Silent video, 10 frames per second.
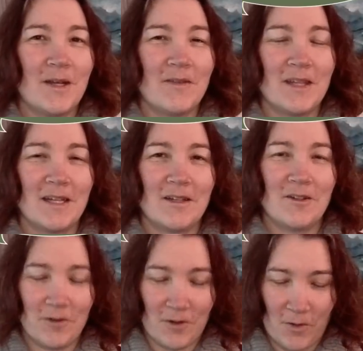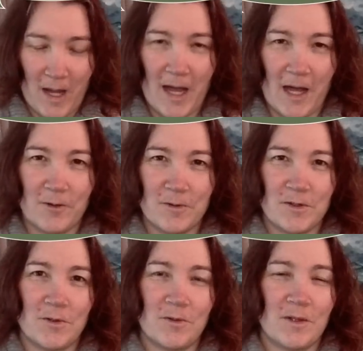and then you know how
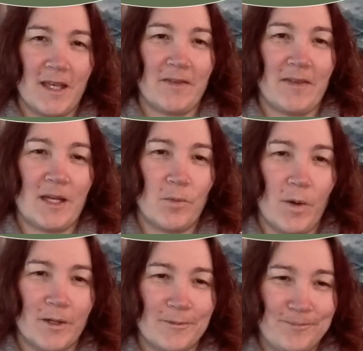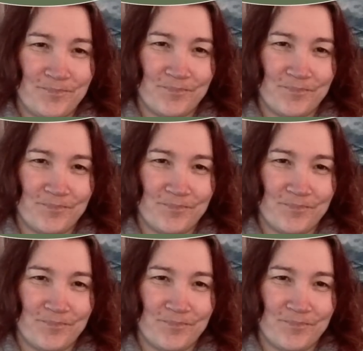to get that one.